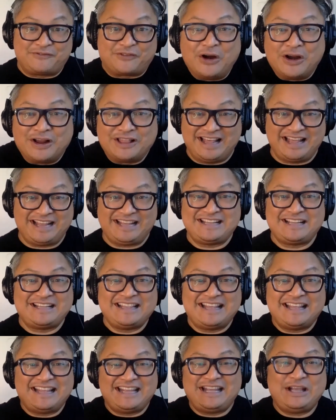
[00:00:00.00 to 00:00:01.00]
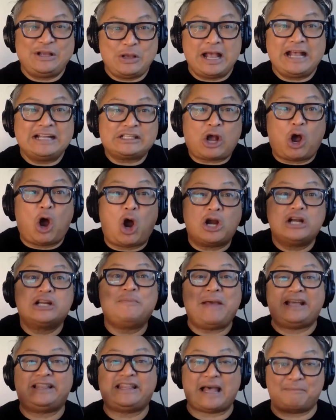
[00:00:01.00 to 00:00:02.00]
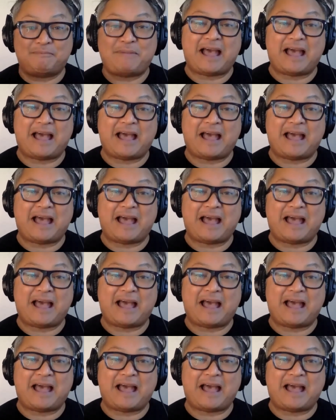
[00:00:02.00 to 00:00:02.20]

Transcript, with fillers: from they it's hard to make yeah. that